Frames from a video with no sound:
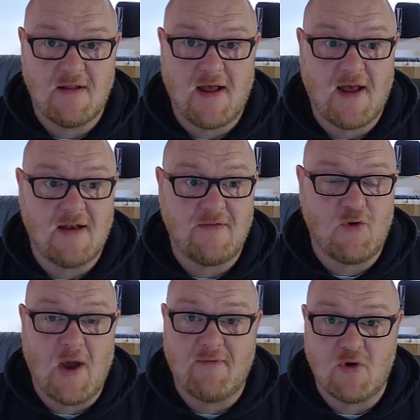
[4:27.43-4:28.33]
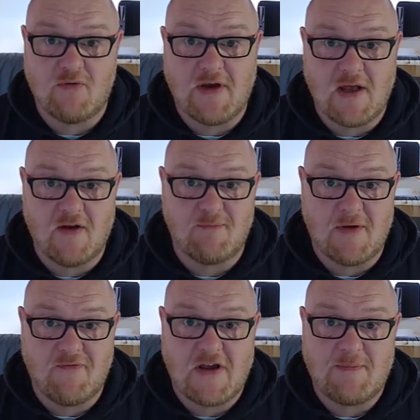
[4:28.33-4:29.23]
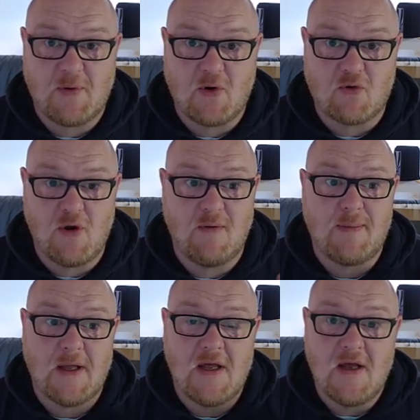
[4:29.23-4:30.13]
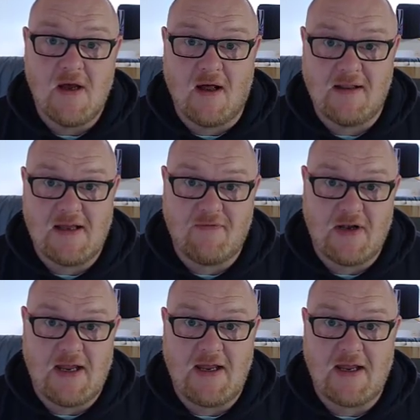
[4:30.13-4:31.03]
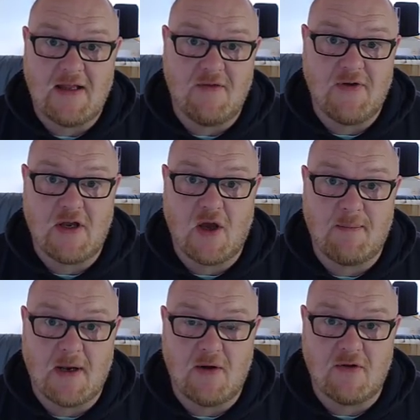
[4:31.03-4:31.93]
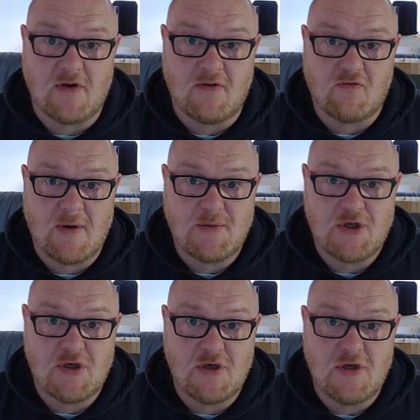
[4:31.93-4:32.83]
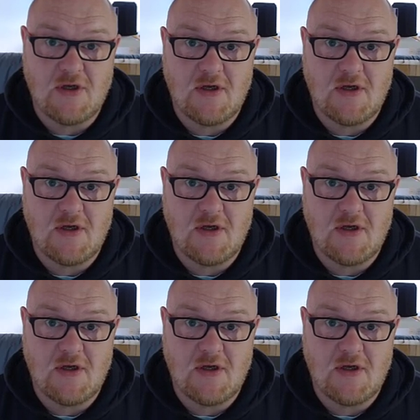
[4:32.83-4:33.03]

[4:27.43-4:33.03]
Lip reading: And if you haven't already heard of my Facebook group, I'll leave a link in the video below the description.